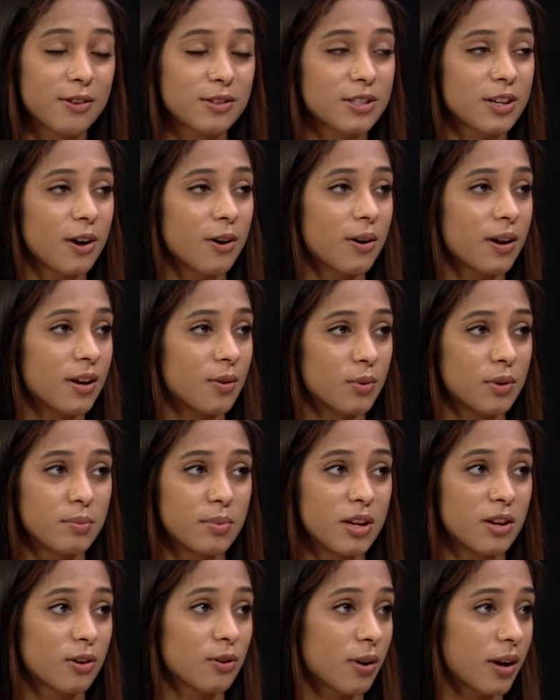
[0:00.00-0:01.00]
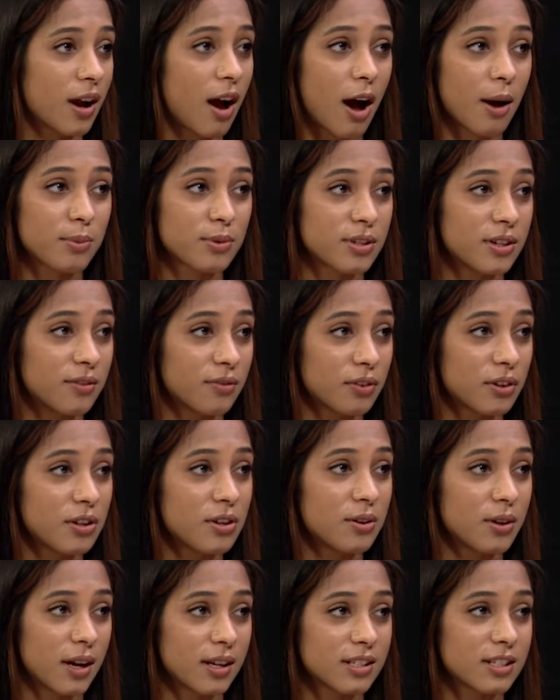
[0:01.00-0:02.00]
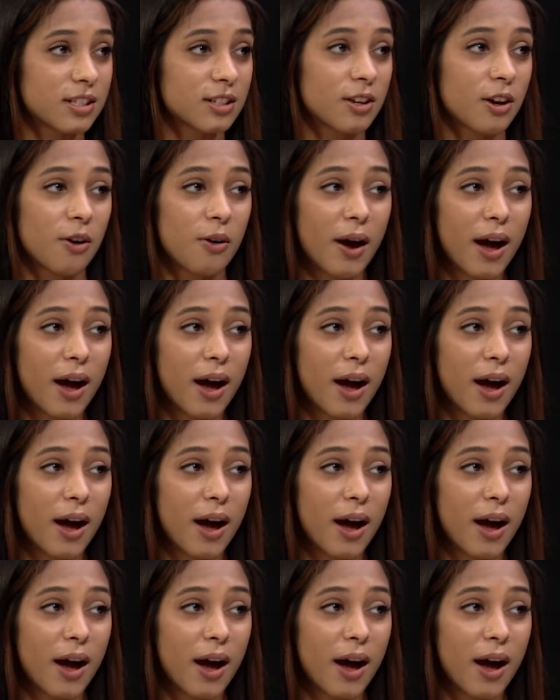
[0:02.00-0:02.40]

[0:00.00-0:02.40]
so it would be a great option for you guys to go